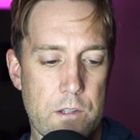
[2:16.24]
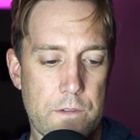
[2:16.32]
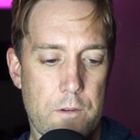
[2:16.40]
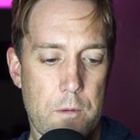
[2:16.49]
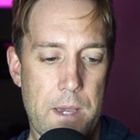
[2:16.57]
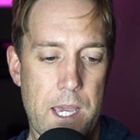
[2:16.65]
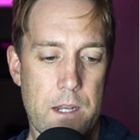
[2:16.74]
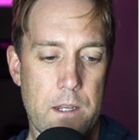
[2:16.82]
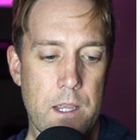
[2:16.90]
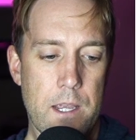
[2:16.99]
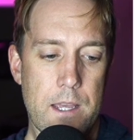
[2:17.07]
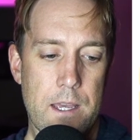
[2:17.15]
look for in a man.
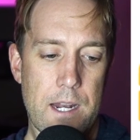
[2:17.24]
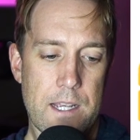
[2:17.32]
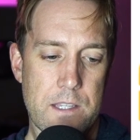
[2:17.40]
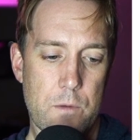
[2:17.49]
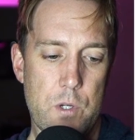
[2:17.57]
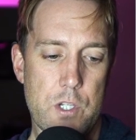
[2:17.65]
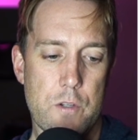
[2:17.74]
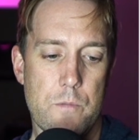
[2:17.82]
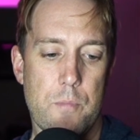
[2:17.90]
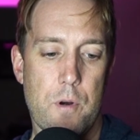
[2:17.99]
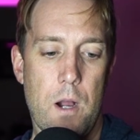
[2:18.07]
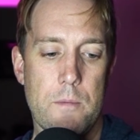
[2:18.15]
And I said, we should
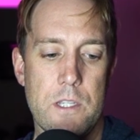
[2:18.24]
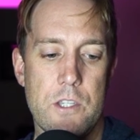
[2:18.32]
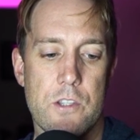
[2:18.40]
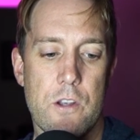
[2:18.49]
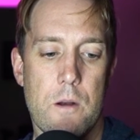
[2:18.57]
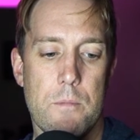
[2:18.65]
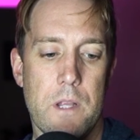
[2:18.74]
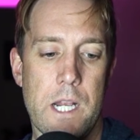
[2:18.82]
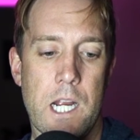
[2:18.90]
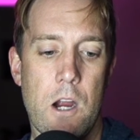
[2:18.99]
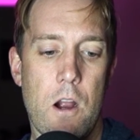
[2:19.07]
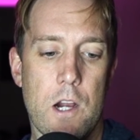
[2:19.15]
probably start
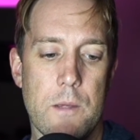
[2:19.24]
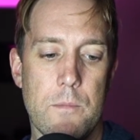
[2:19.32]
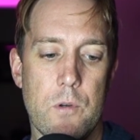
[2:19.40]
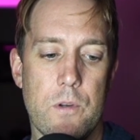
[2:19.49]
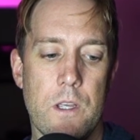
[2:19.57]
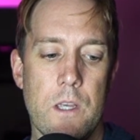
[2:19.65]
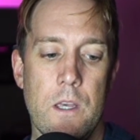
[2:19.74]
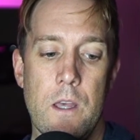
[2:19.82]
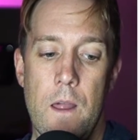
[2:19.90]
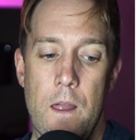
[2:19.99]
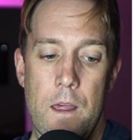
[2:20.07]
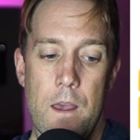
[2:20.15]
planning our honeymoon.
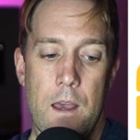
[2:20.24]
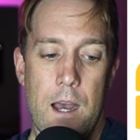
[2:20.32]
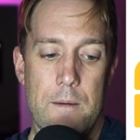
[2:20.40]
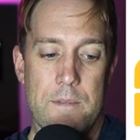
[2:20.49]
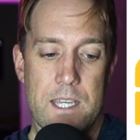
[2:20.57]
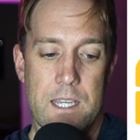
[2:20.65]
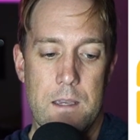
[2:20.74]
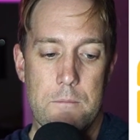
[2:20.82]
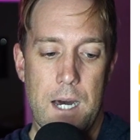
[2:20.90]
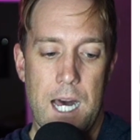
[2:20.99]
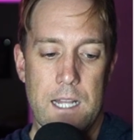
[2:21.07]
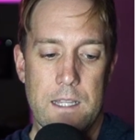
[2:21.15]
I'm thinking
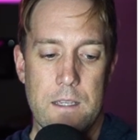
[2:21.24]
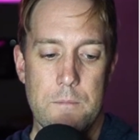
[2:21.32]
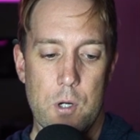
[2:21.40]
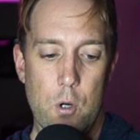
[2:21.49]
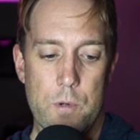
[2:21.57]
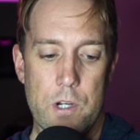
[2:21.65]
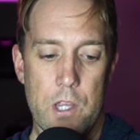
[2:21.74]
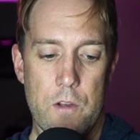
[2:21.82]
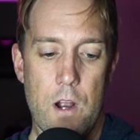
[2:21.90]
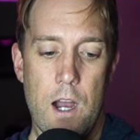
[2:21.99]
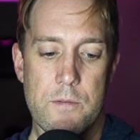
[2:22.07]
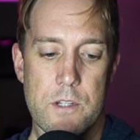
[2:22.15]
Bali, but open to other
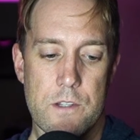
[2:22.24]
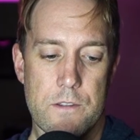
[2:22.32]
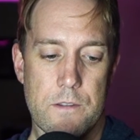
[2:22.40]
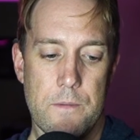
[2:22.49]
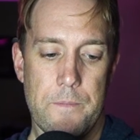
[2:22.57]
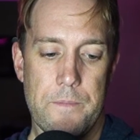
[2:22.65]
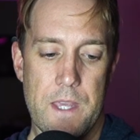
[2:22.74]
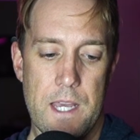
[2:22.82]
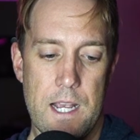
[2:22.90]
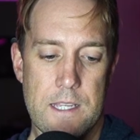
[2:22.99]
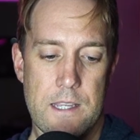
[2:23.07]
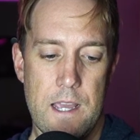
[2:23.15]
options. And
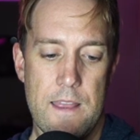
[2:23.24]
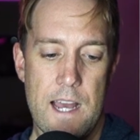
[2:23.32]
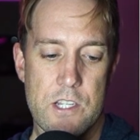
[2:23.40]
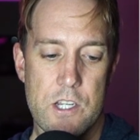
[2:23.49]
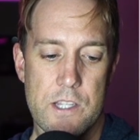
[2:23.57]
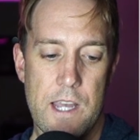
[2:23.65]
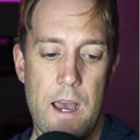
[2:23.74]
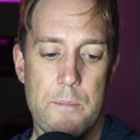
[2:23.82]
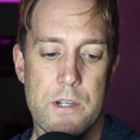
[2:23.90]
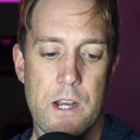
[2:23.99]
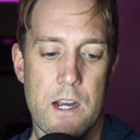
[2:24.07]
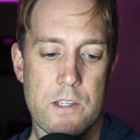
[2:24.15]
I say, that's just the
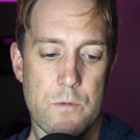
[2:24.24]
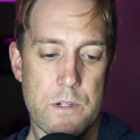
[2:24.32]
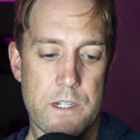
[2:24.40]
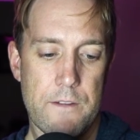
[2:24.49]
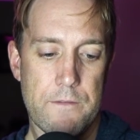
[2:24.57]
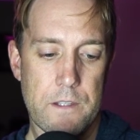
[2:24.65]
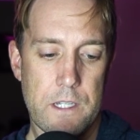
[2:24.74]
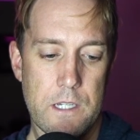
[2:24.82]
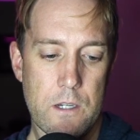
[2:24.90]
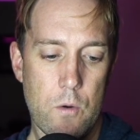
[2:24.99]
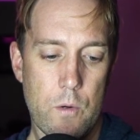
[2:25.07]
appetizer. We're definitely